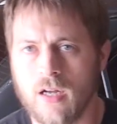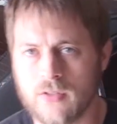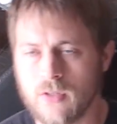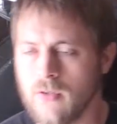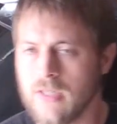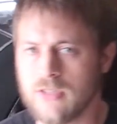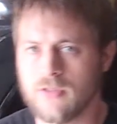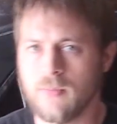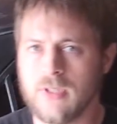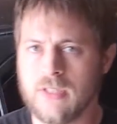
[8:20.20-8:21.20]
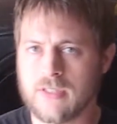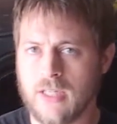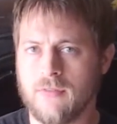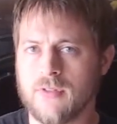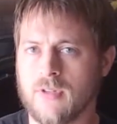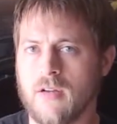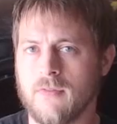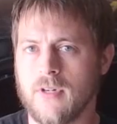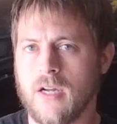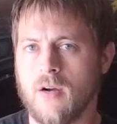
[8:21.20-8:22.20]
So it should be safe to drive
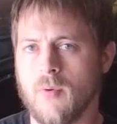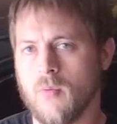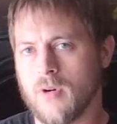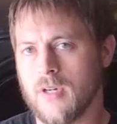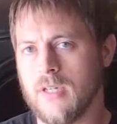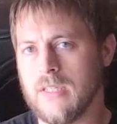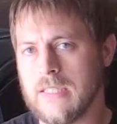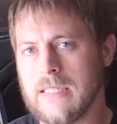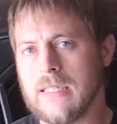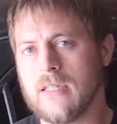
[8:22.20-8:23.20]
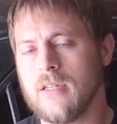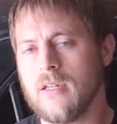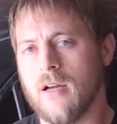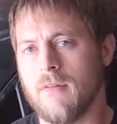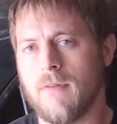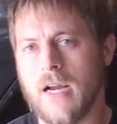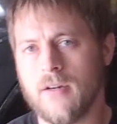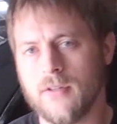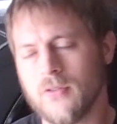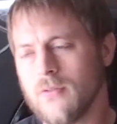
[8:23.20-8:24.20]
for now, but we're going to get a
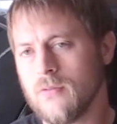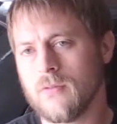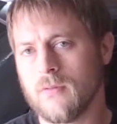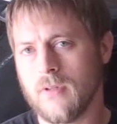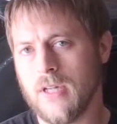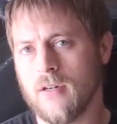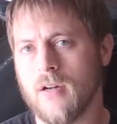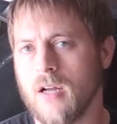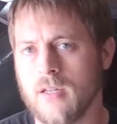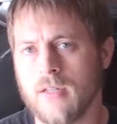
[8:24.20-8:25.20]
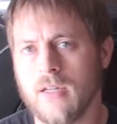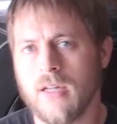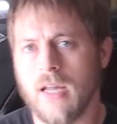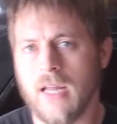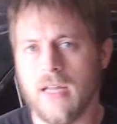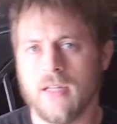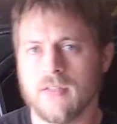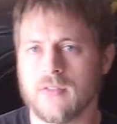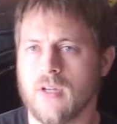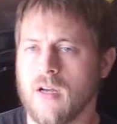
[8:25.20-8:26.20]
finer tune later on.
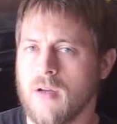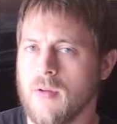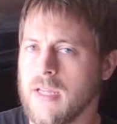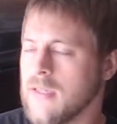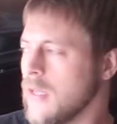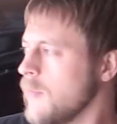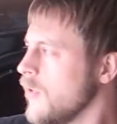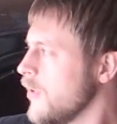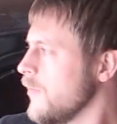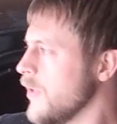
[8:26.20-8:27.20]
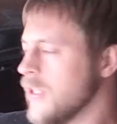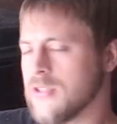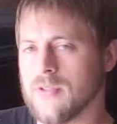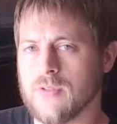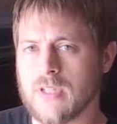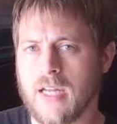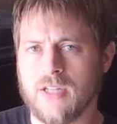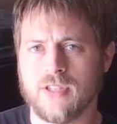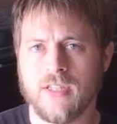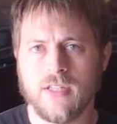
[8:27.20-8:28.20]
And I'm looking for issues, and
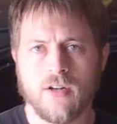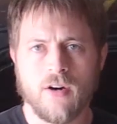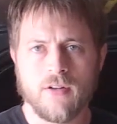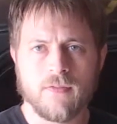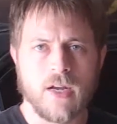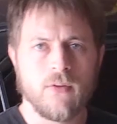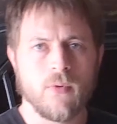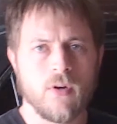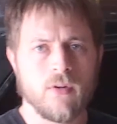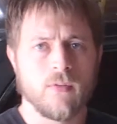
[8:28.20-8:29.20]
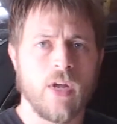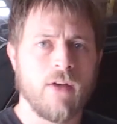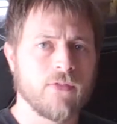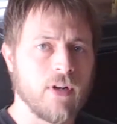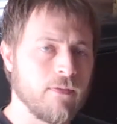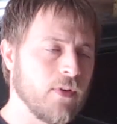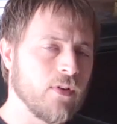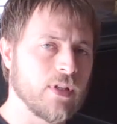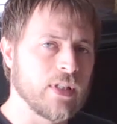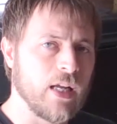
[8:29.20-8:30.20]
actually I did already find one. After I
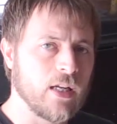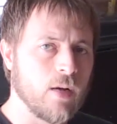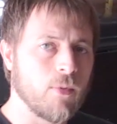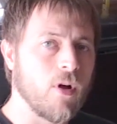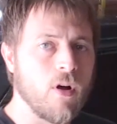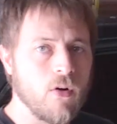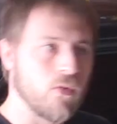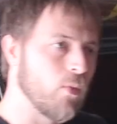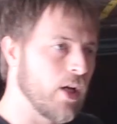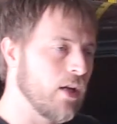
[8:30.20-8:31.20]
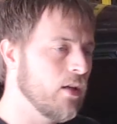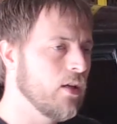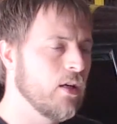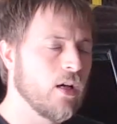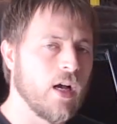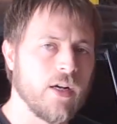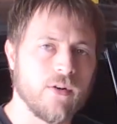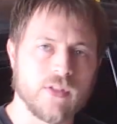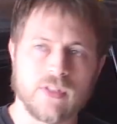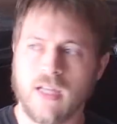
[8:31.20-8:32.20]
filled the tank up all the way, I
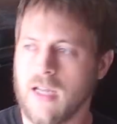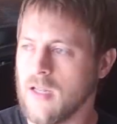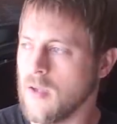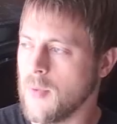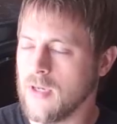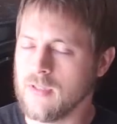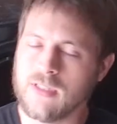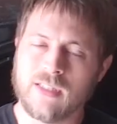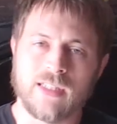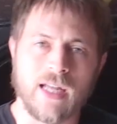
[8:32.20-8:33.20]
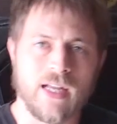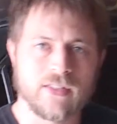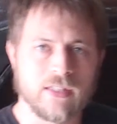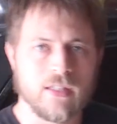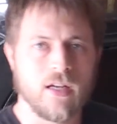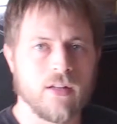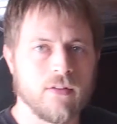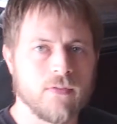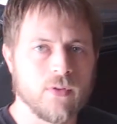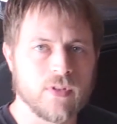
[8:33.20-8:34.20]
noticed that apparently the gasket on
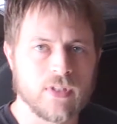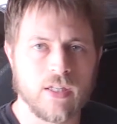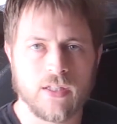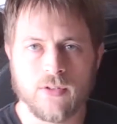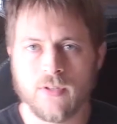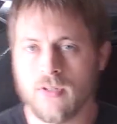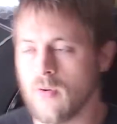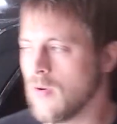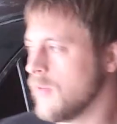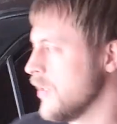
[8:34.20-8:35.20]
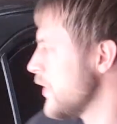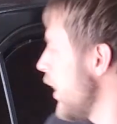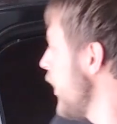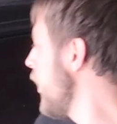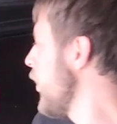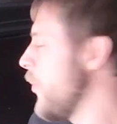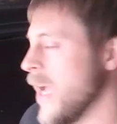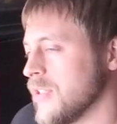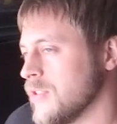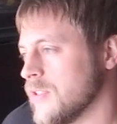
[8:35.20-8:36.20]
the fuel sending unit, or the side, on the
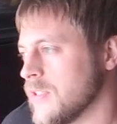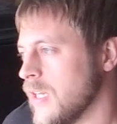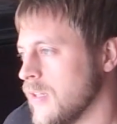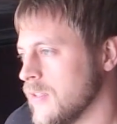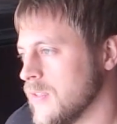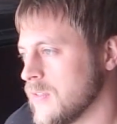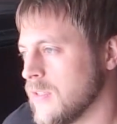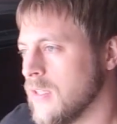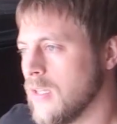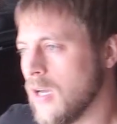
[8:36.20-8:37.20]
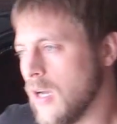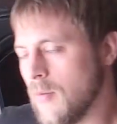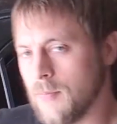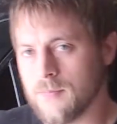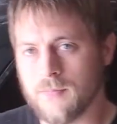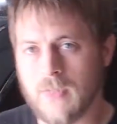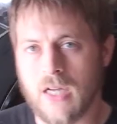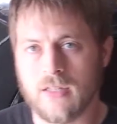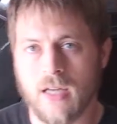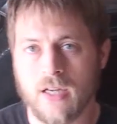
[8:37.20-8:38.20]
passenger side at least,
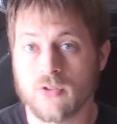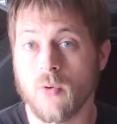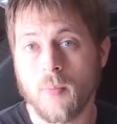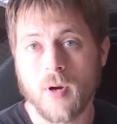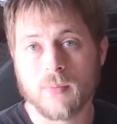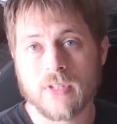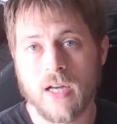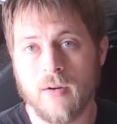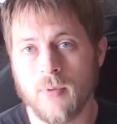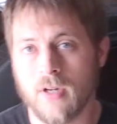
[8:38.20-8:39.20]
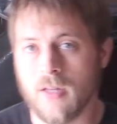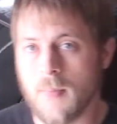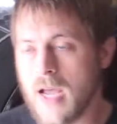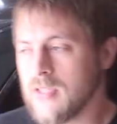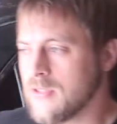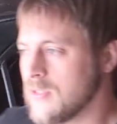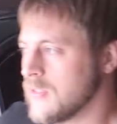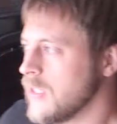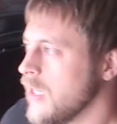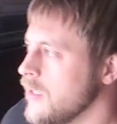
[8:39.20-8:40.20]
not the actual pump side, but on the passenger
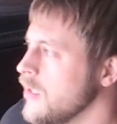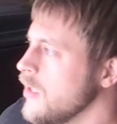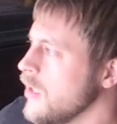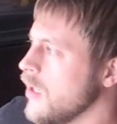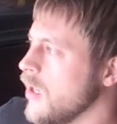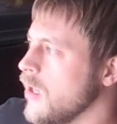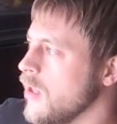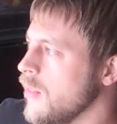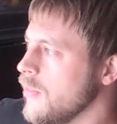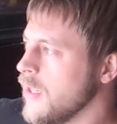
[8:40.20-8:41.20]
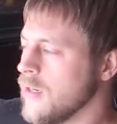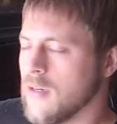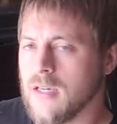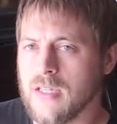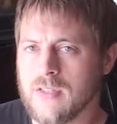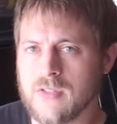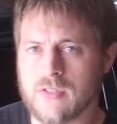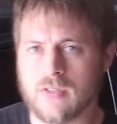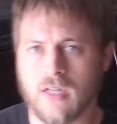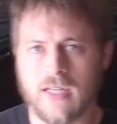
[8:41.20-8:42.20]
side, there
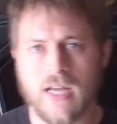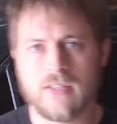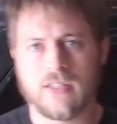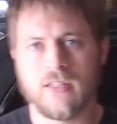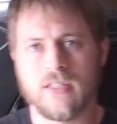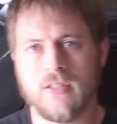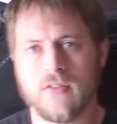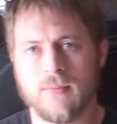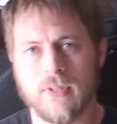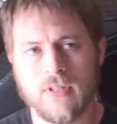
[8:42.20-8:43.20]
is a gasket that seems to be